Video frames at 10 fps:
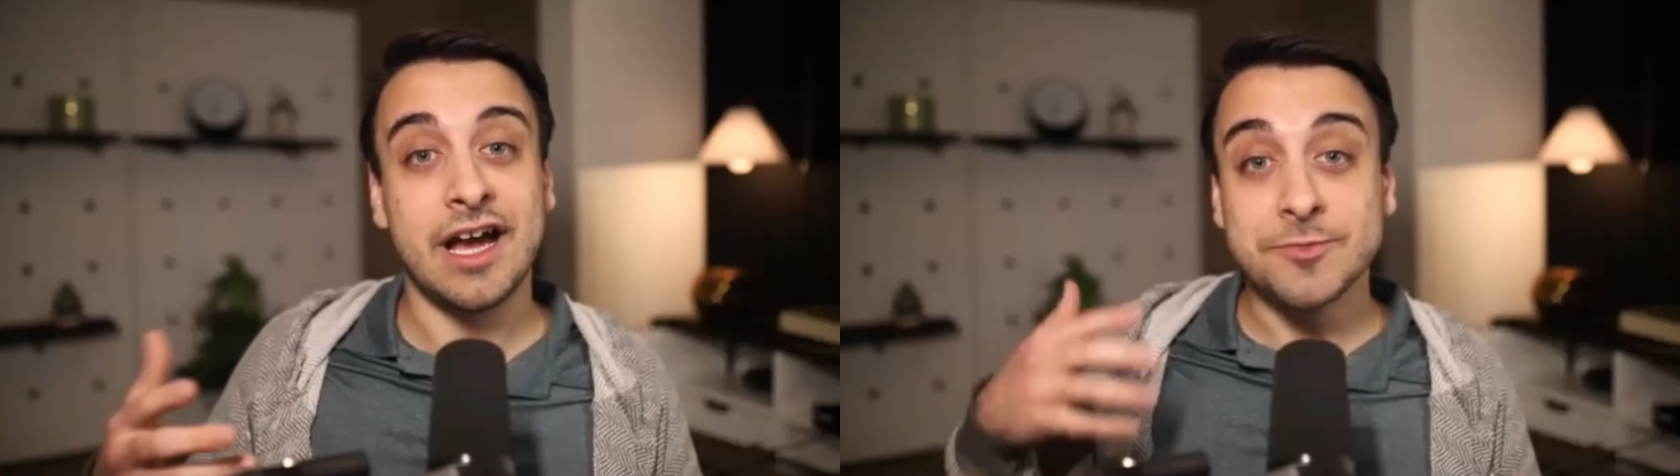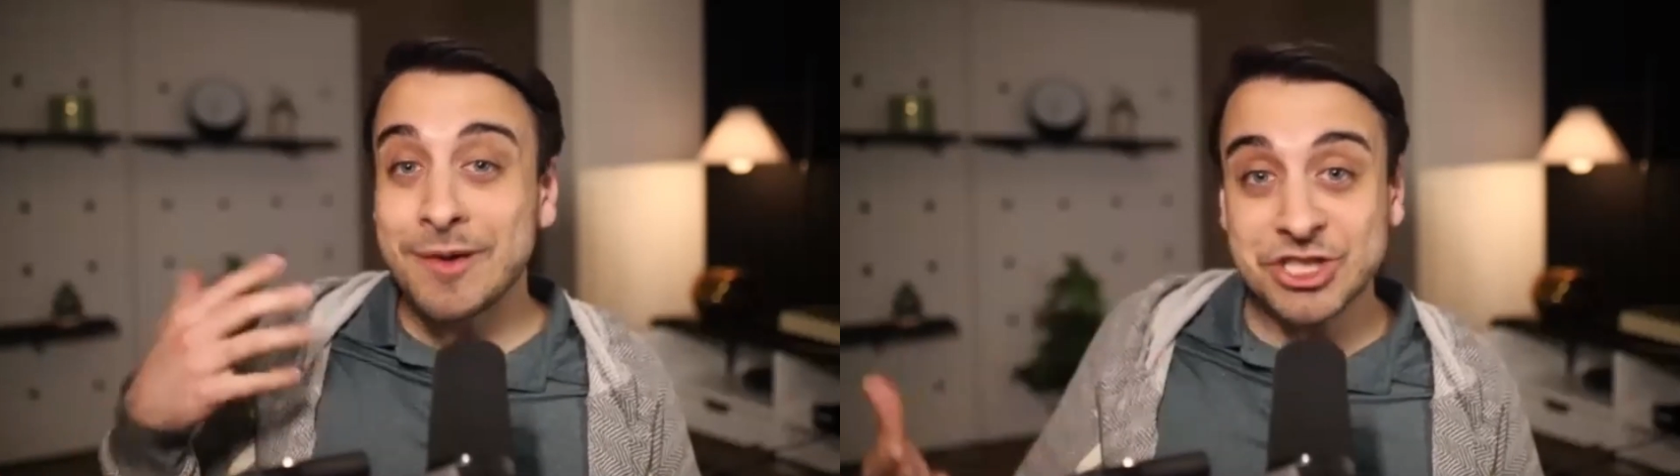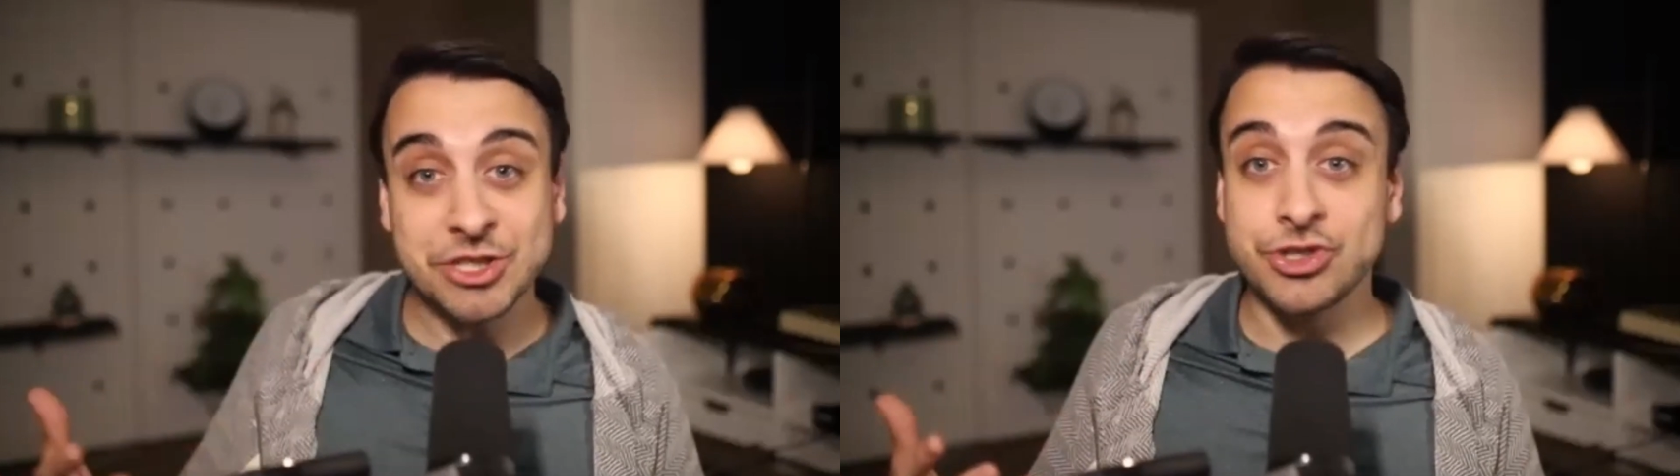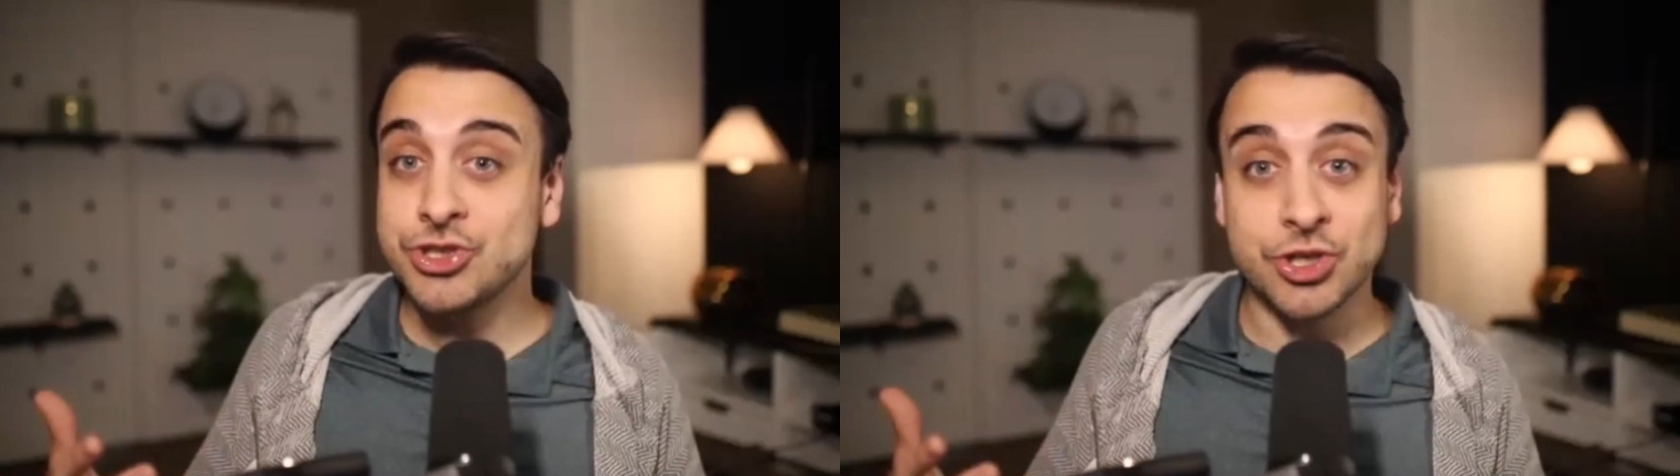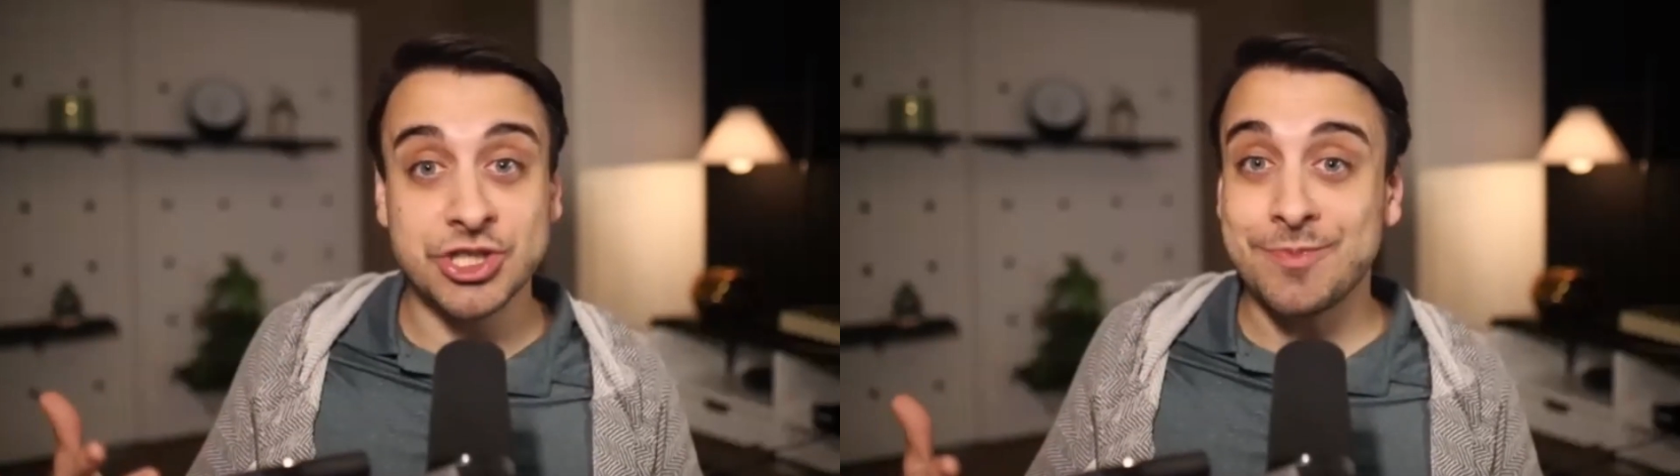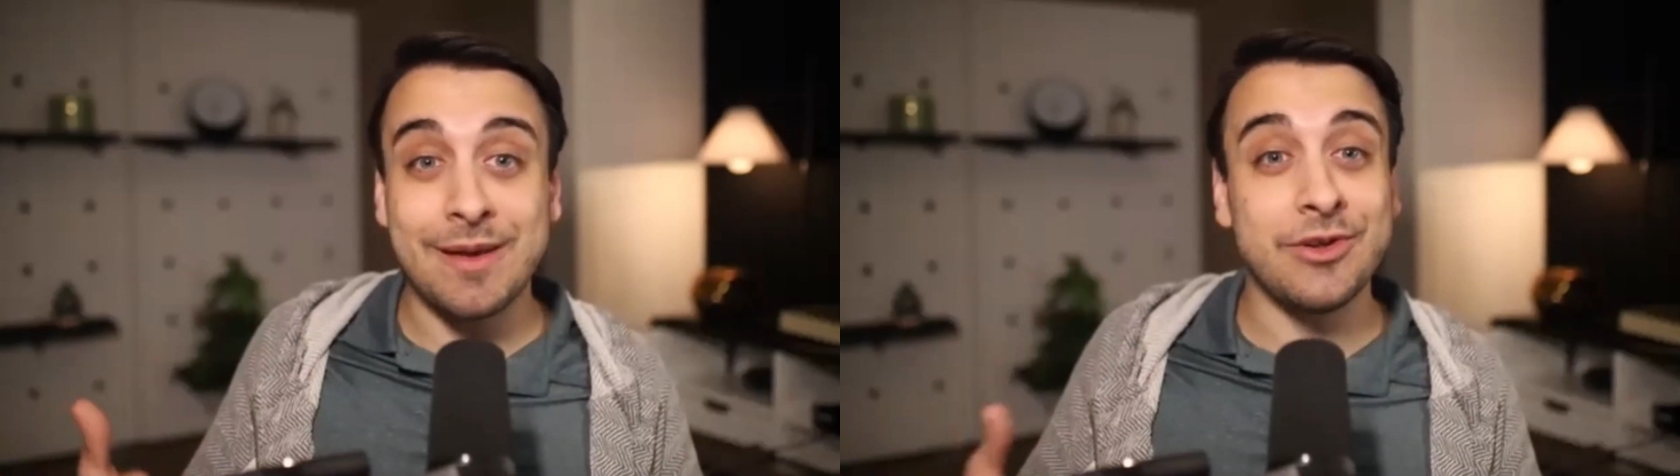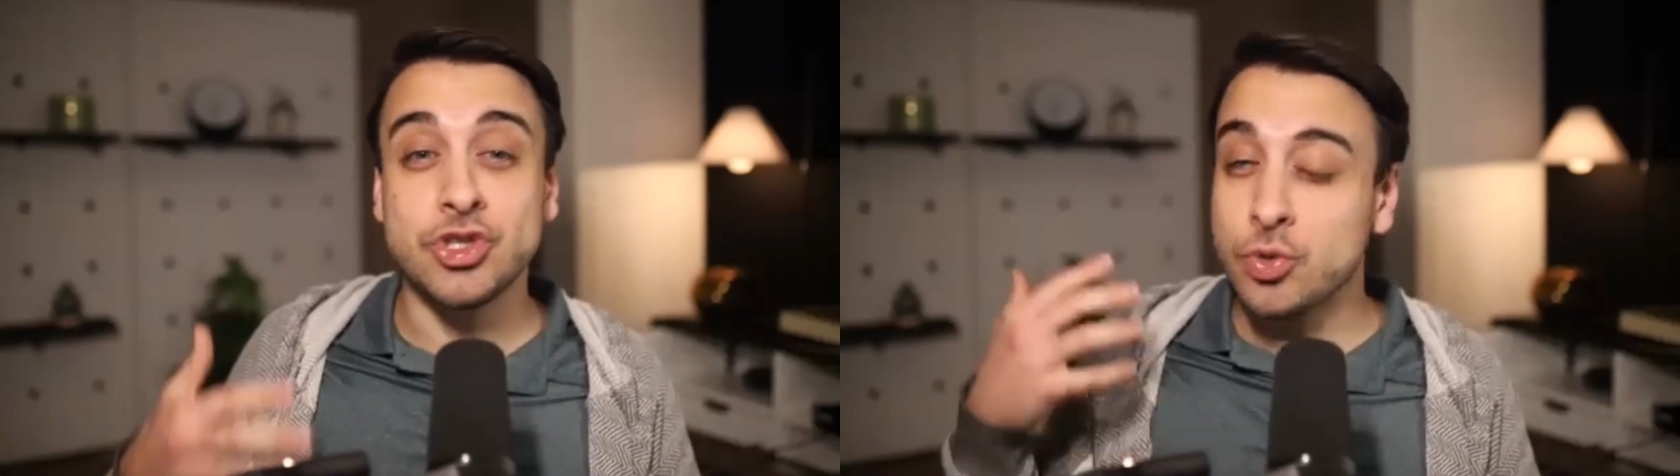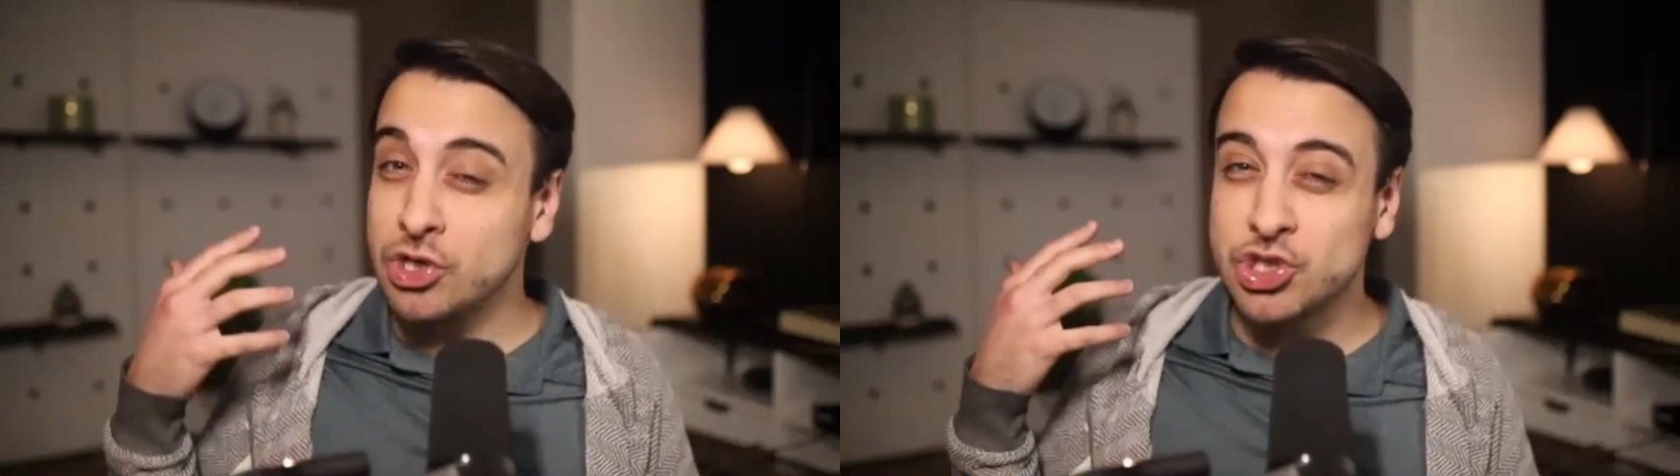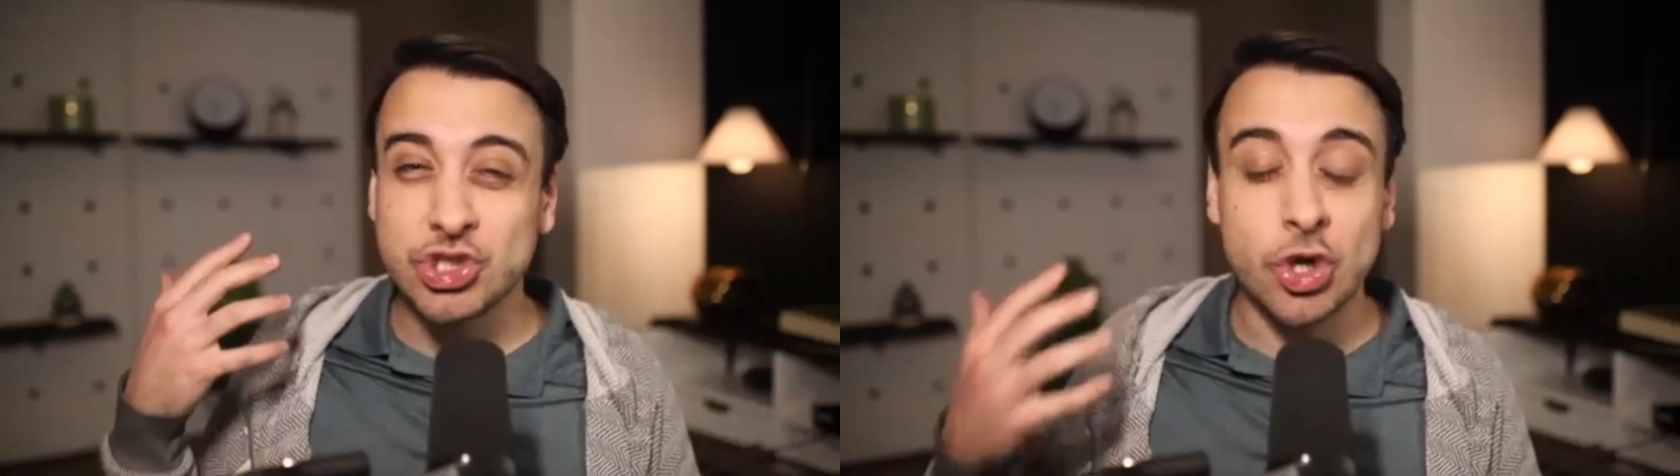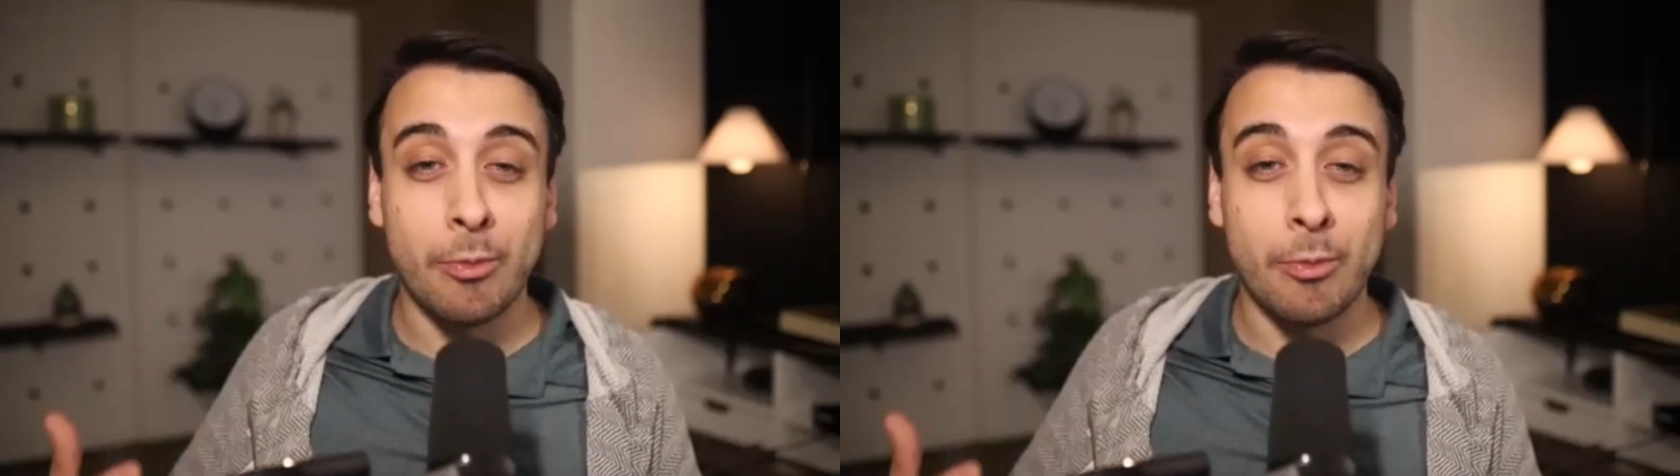Especially when the church is maybe doing so